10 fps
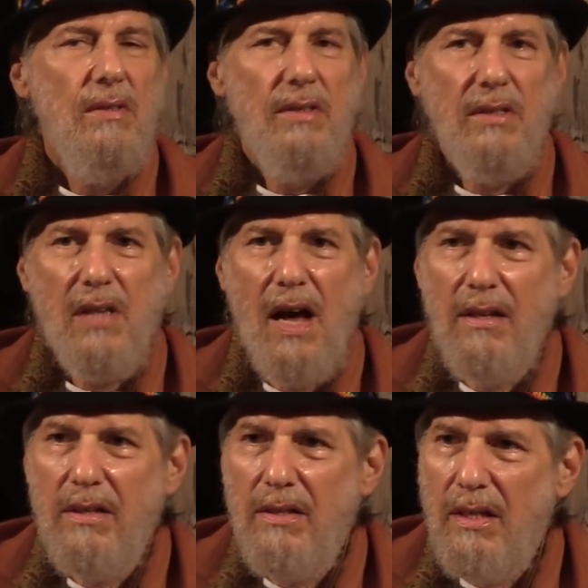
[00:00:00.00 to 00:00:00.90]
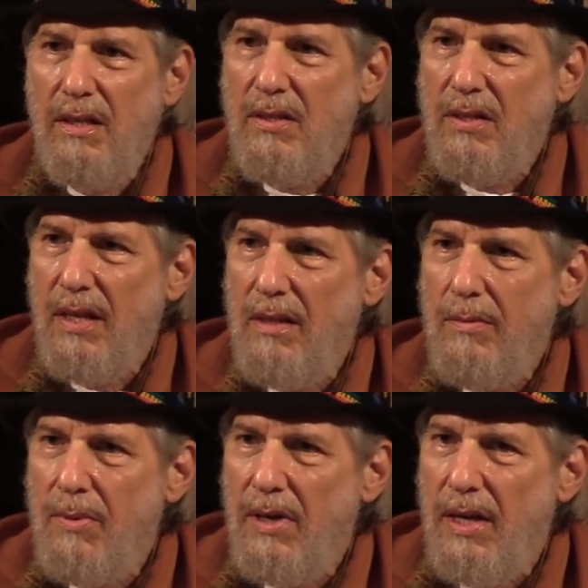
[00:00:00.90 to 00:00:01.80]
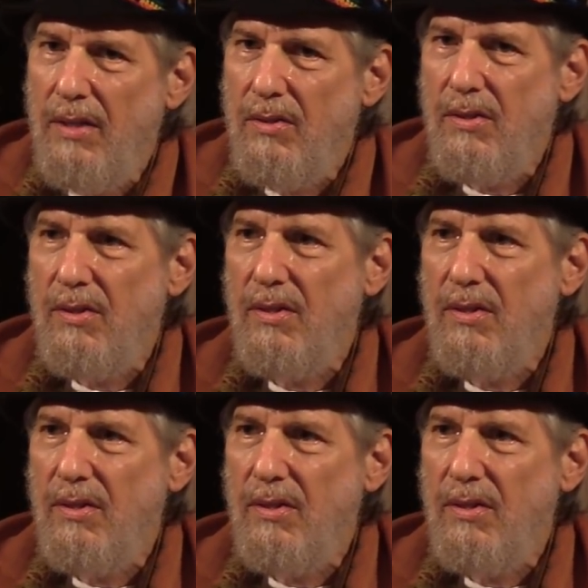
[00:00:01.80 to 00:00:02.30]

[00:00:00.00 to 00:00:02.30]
This holiday celebrates